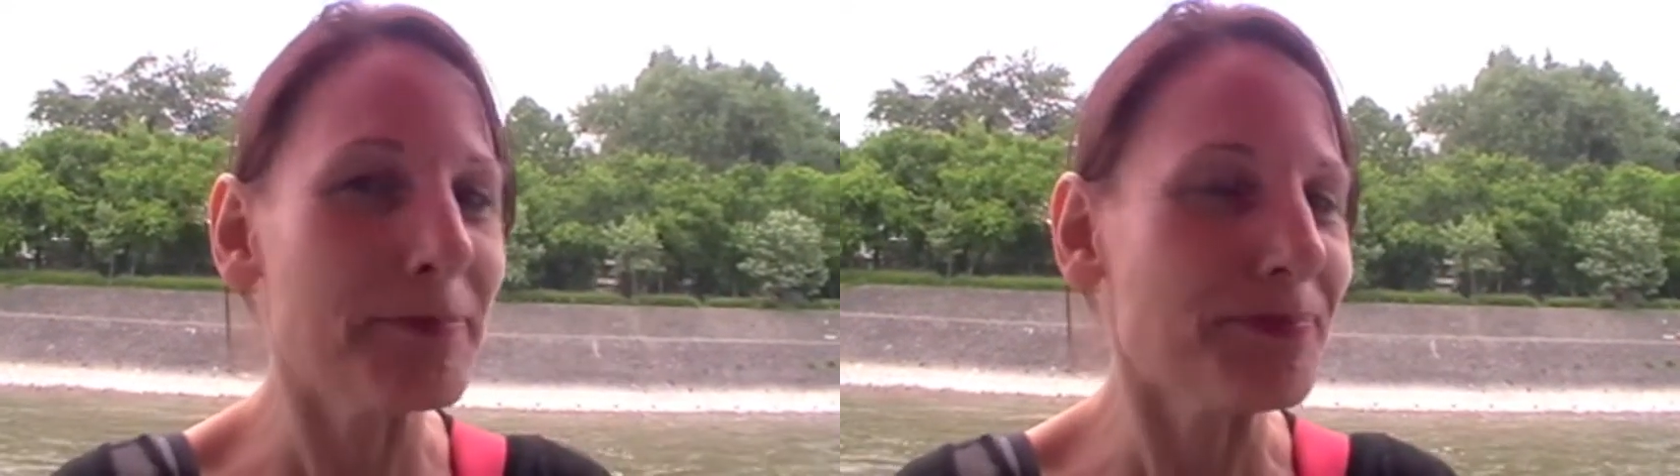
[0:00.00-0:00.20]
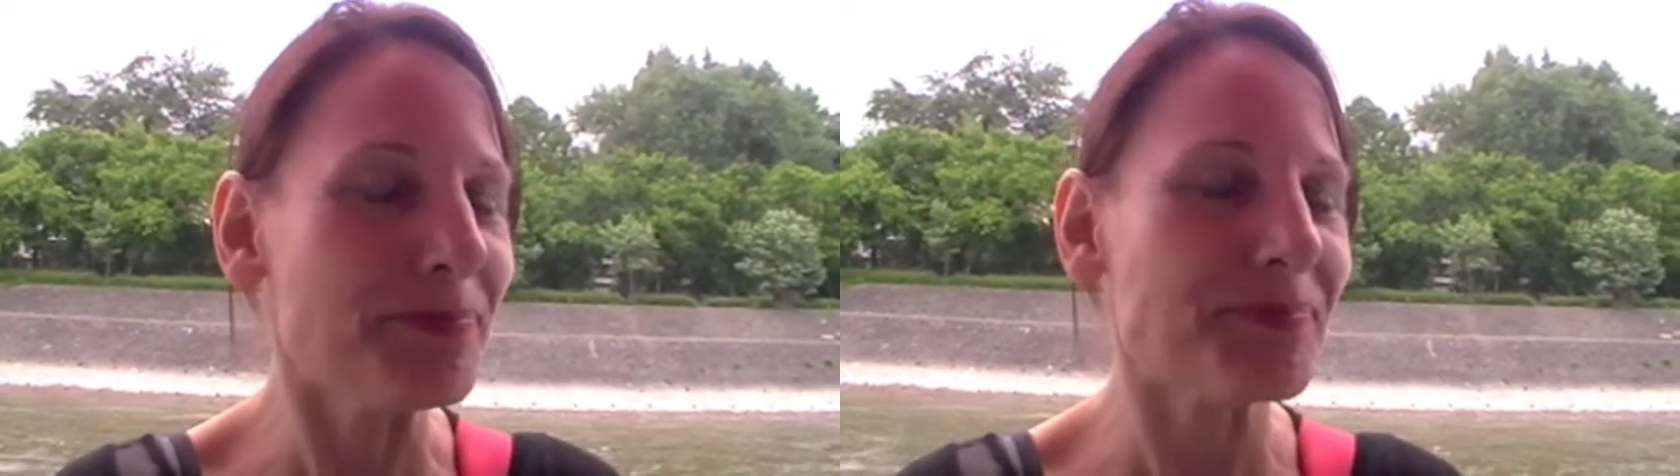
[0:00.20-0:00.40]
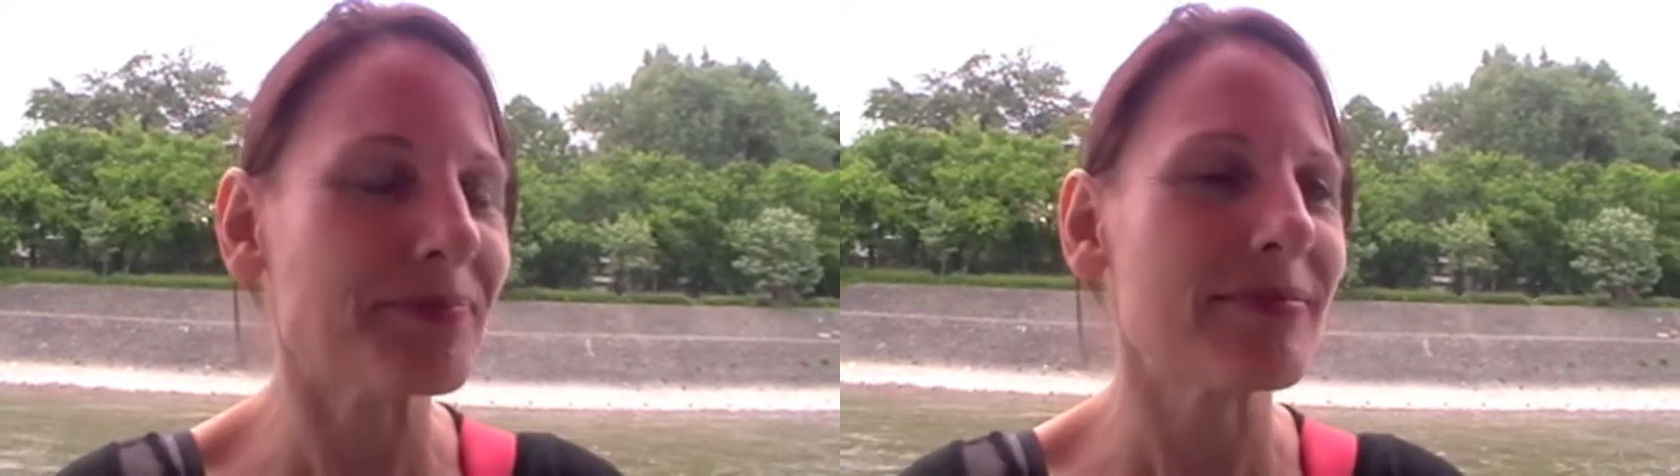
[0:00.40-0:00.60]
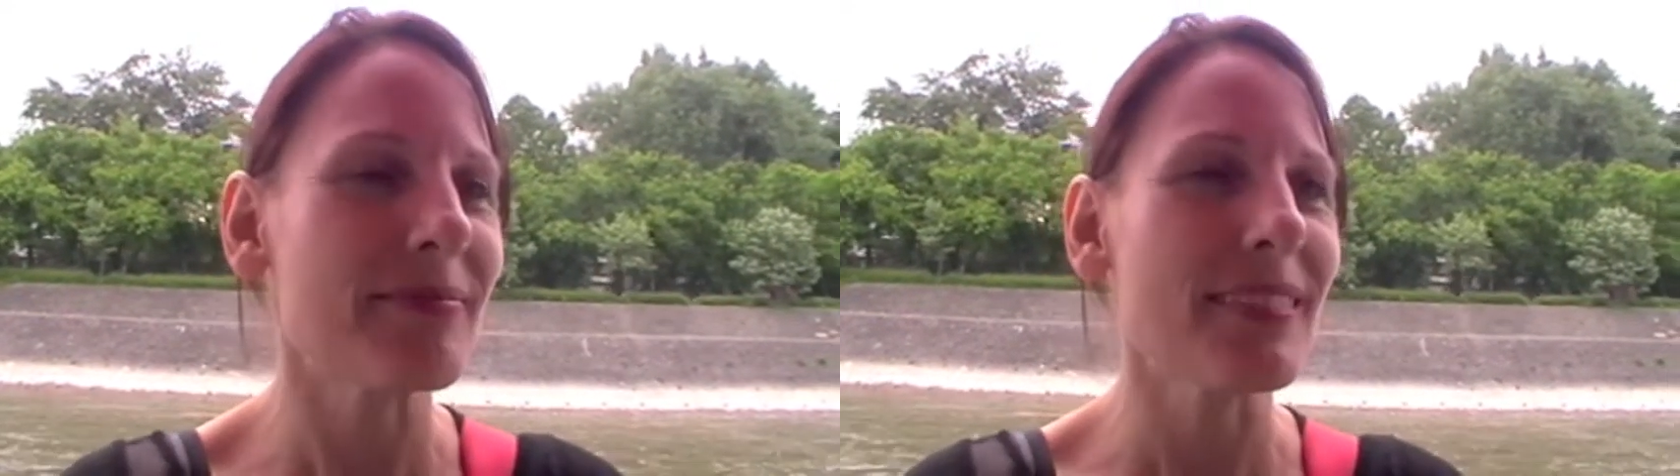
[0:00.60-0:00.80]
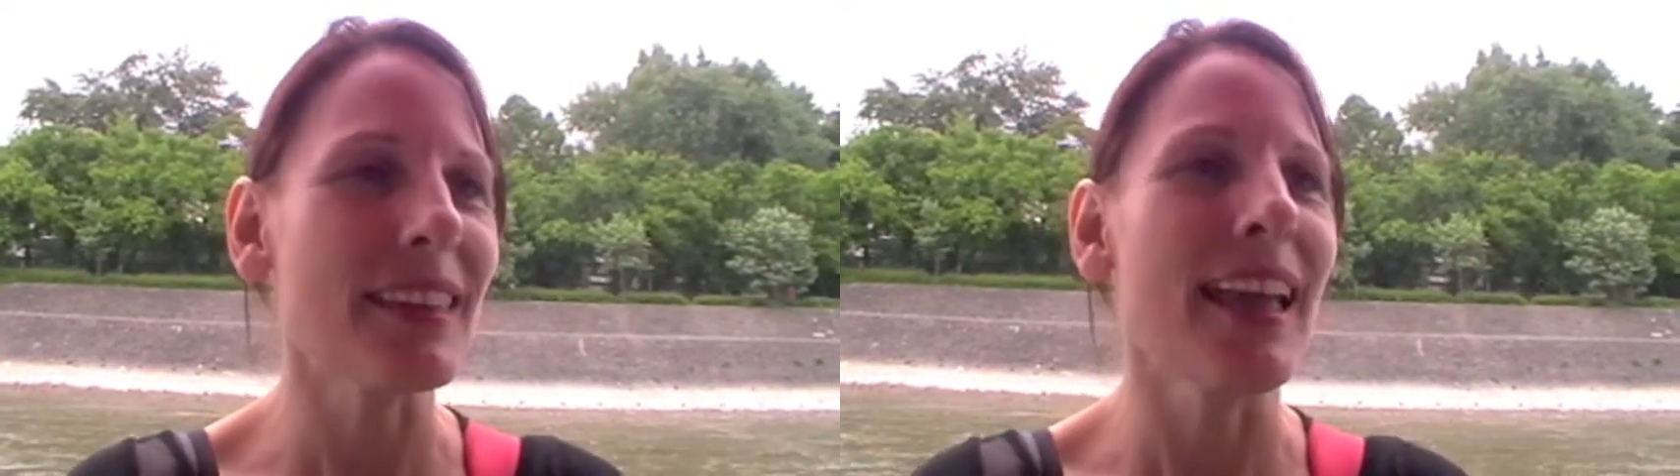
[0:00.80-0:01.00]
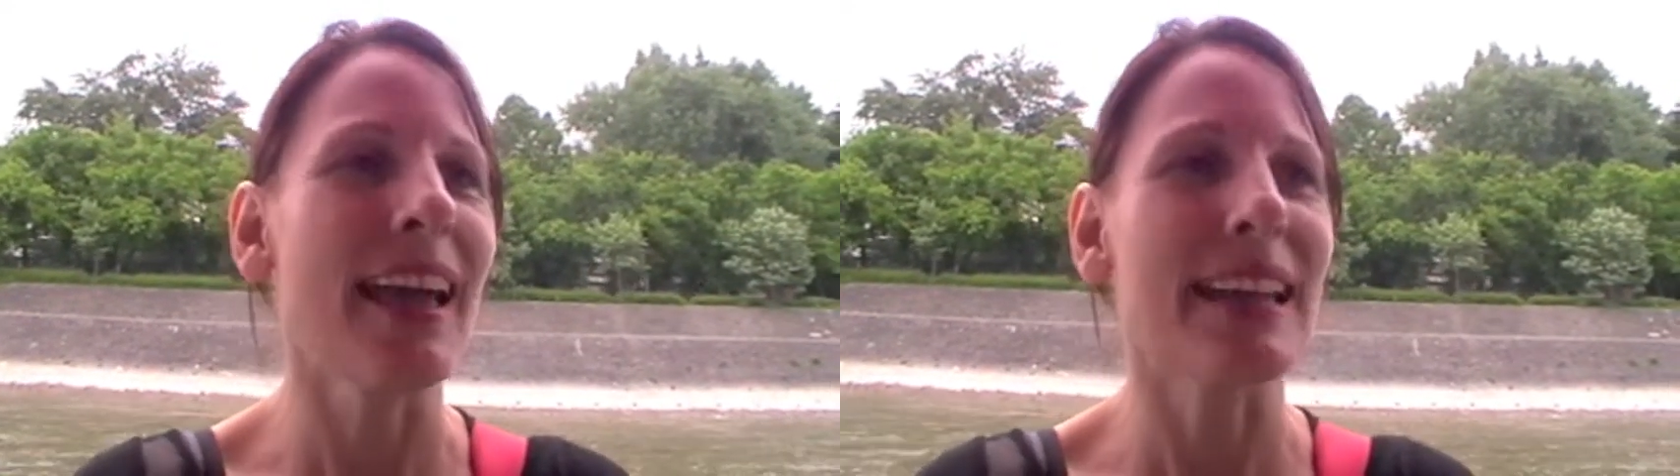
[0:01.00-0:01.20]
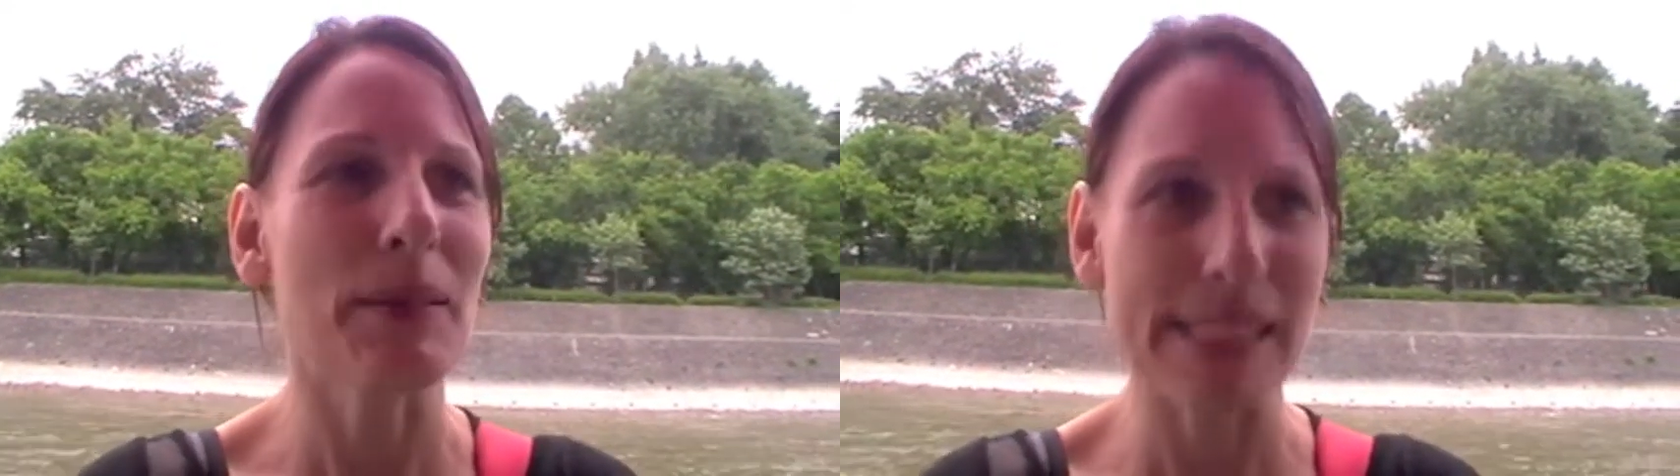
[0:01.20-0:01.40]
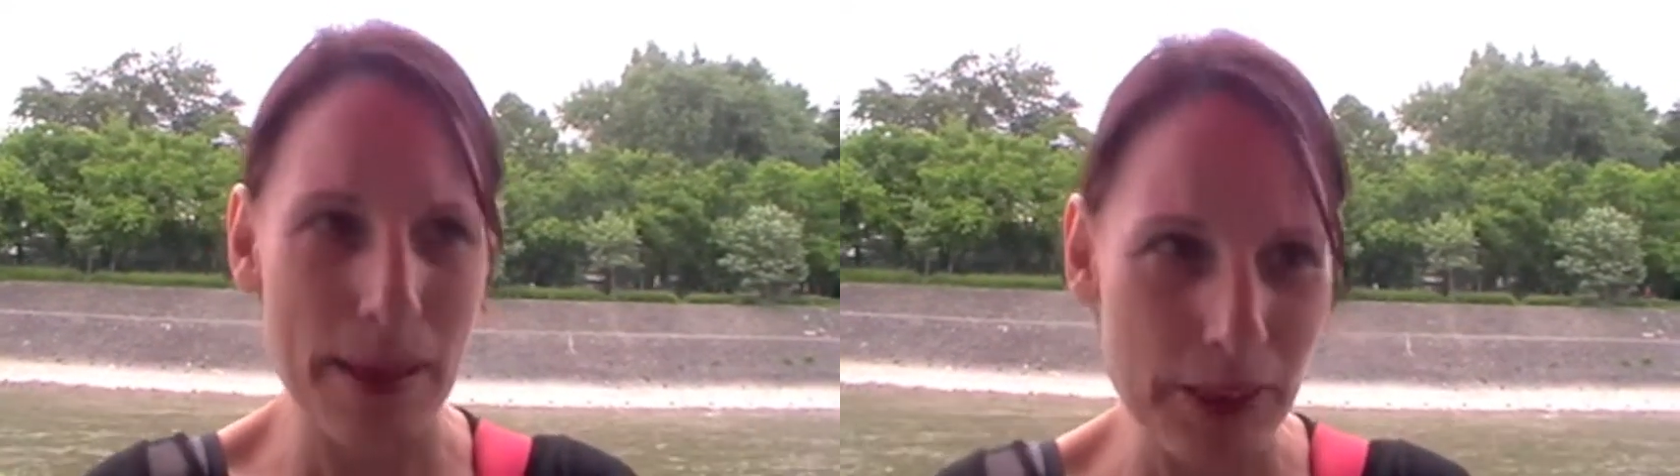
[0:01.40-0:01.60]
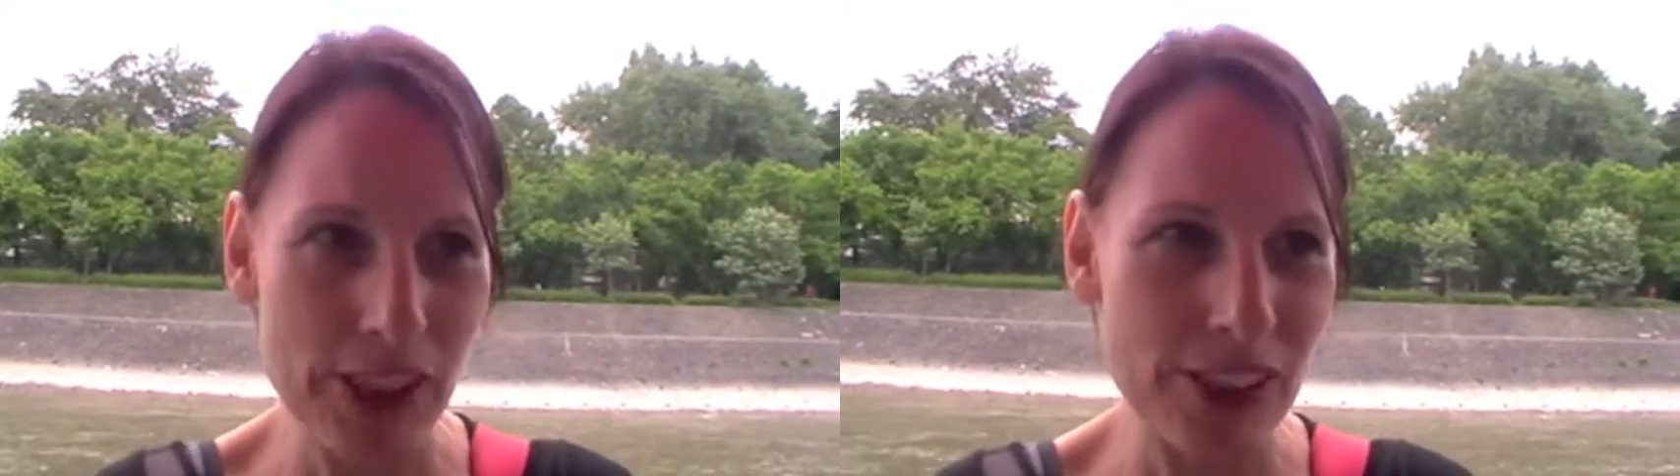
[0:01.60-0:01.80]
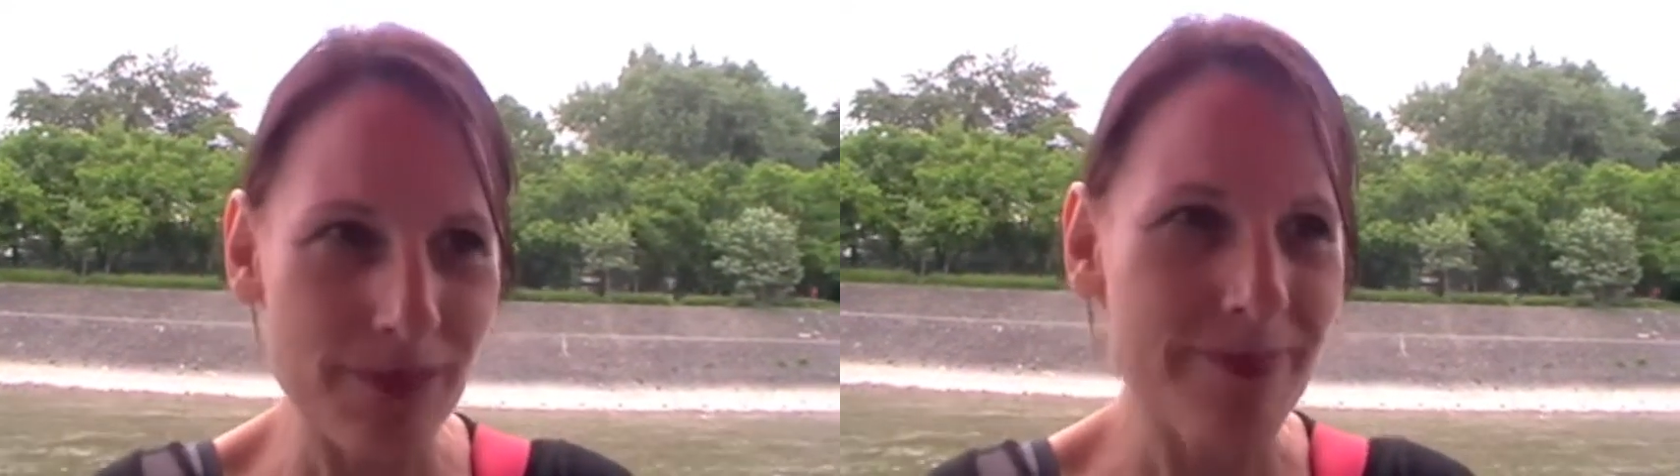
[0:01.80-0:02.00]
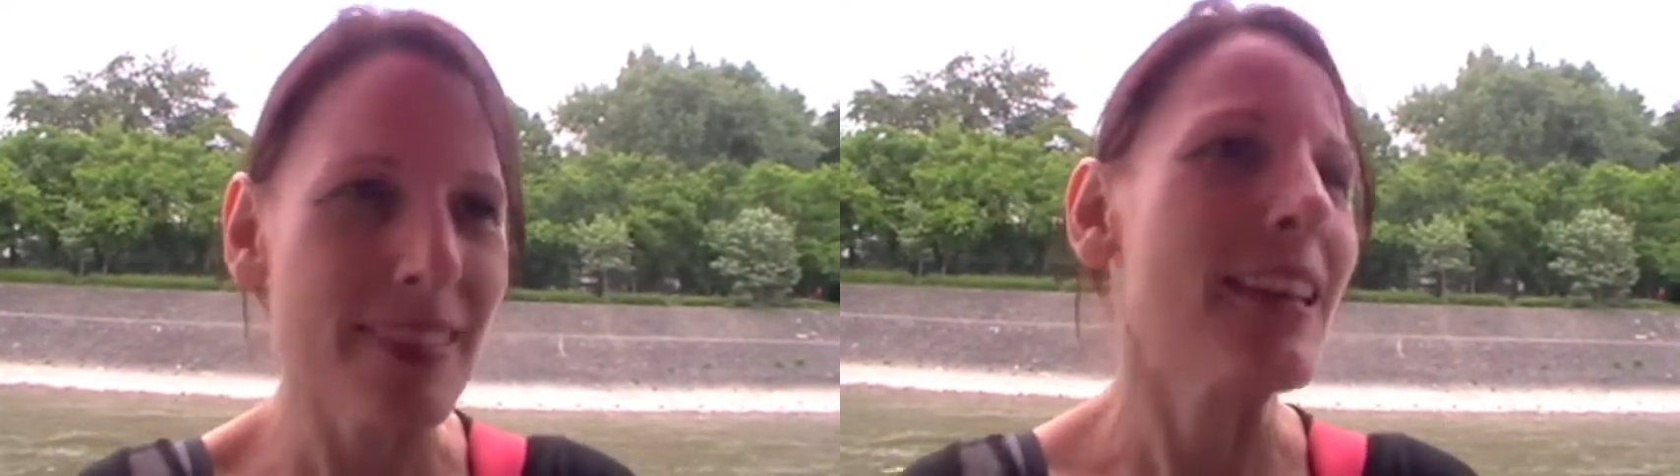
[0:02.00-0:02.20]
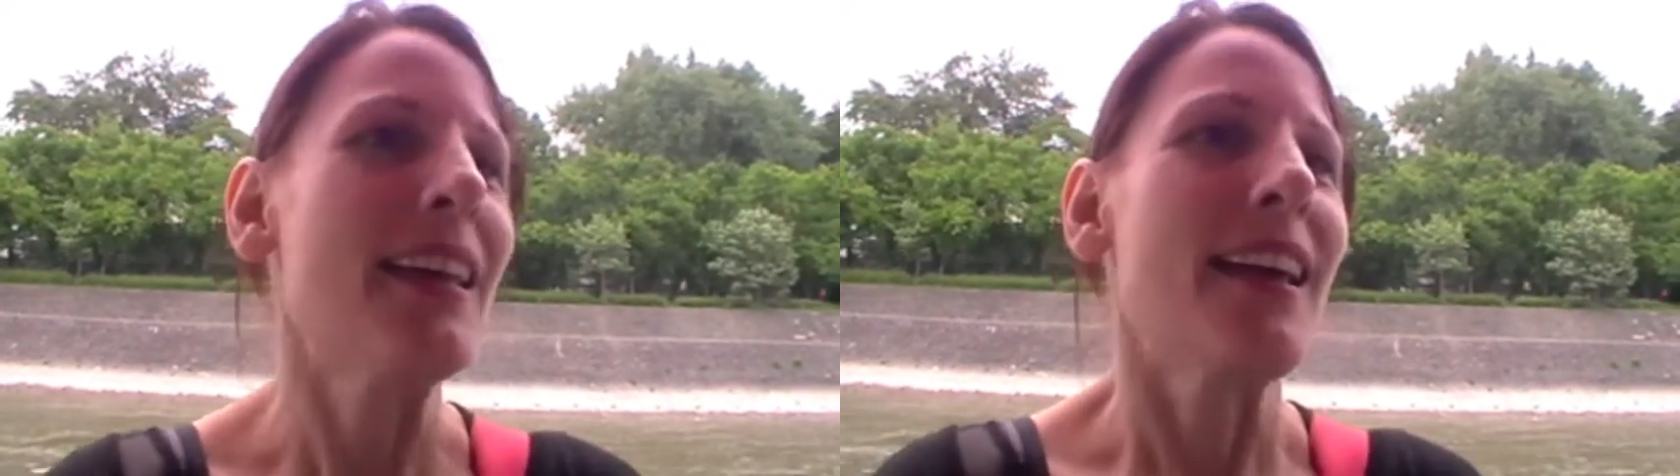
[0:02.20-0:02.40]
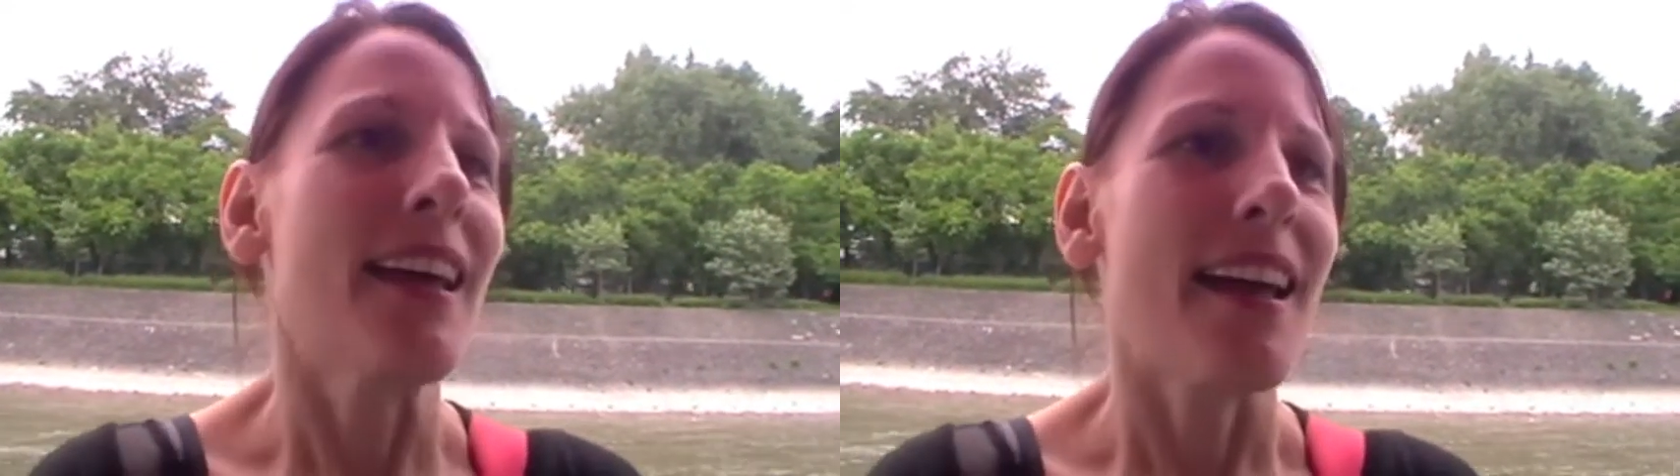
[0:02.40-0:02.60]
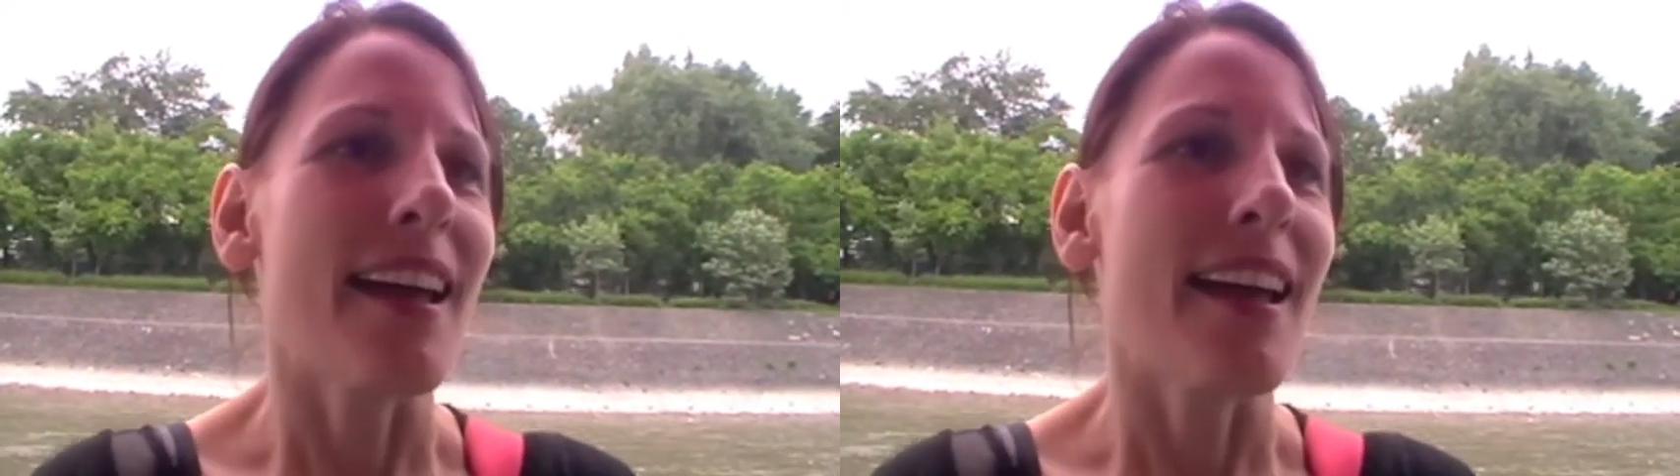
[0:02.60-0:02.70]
and I was able to.